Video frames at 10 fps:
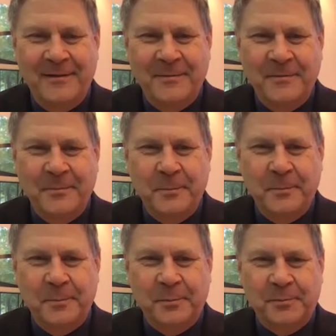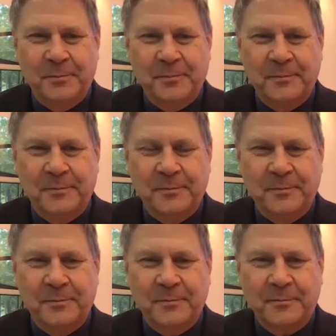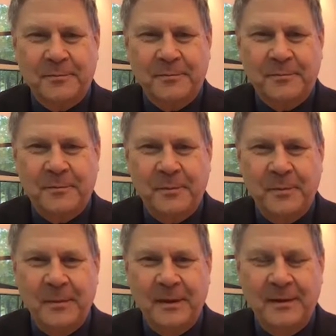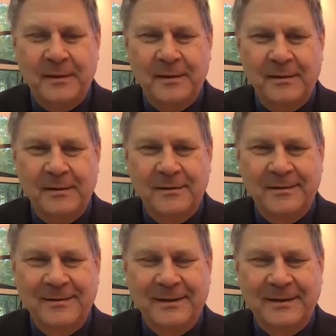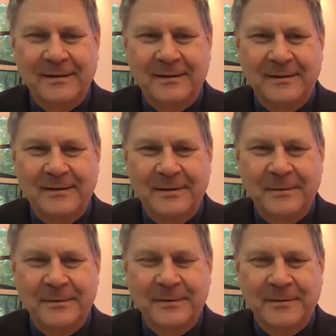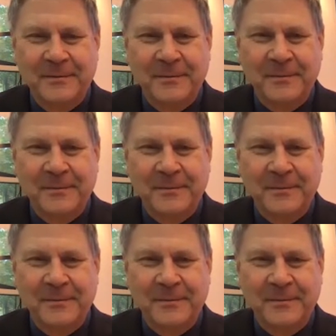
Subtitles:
(silent)